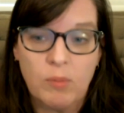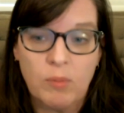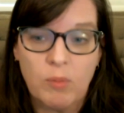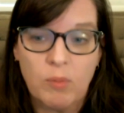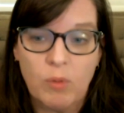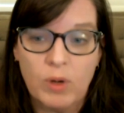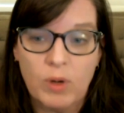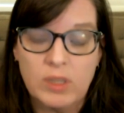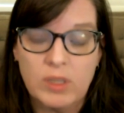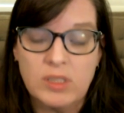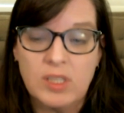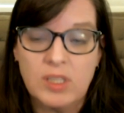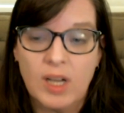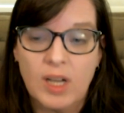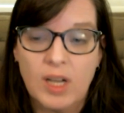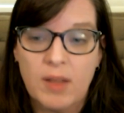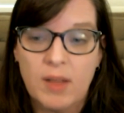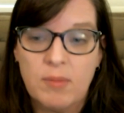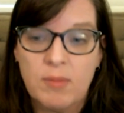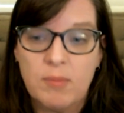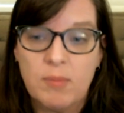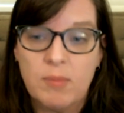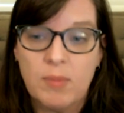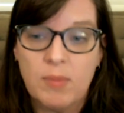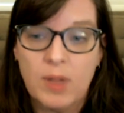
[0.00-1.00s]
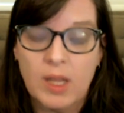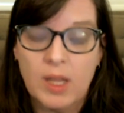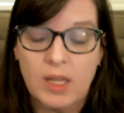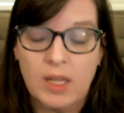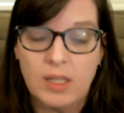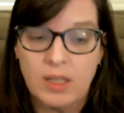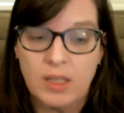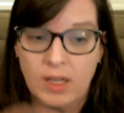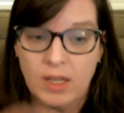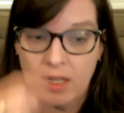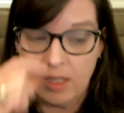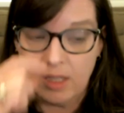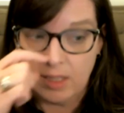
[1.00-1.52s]
One time
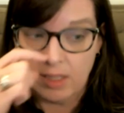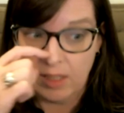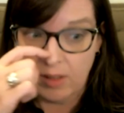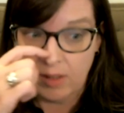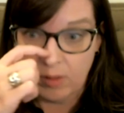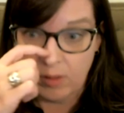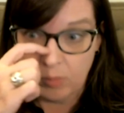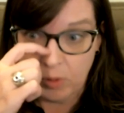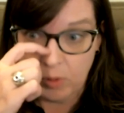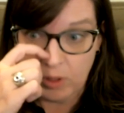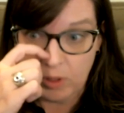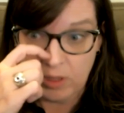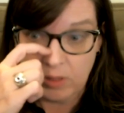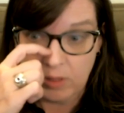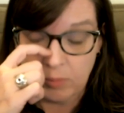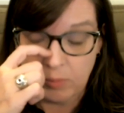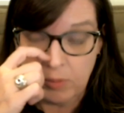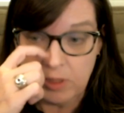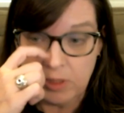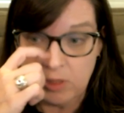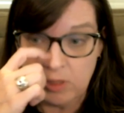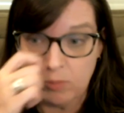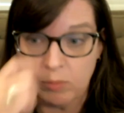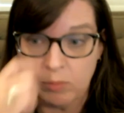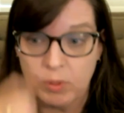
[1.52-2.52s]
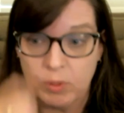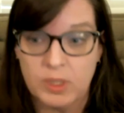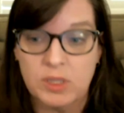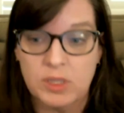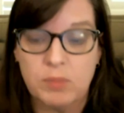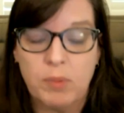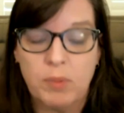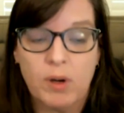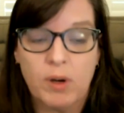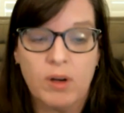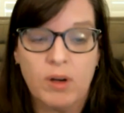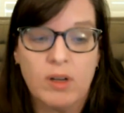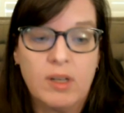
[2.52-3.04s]
at night in the Brooklyn
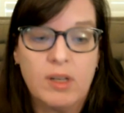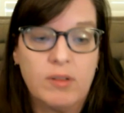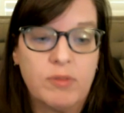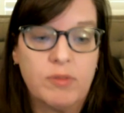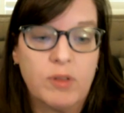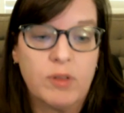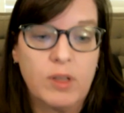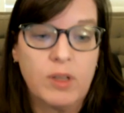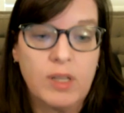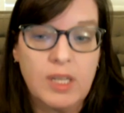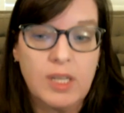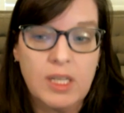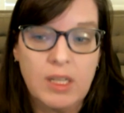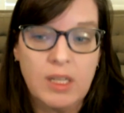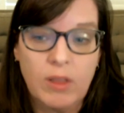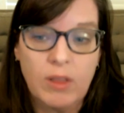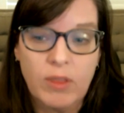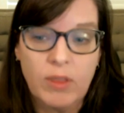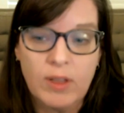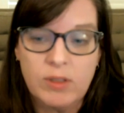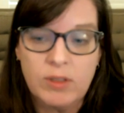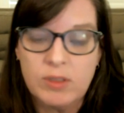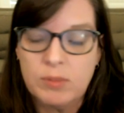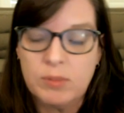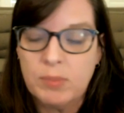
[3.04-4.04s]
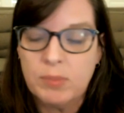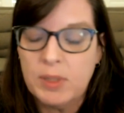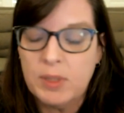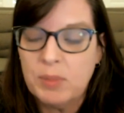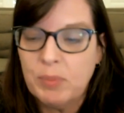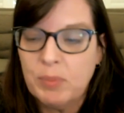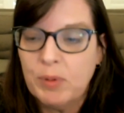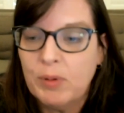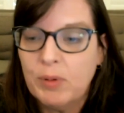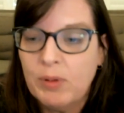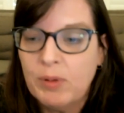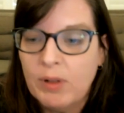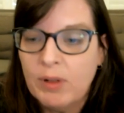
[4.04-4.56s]
Bridge Park for like 1,000
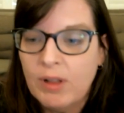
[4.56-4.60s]
people.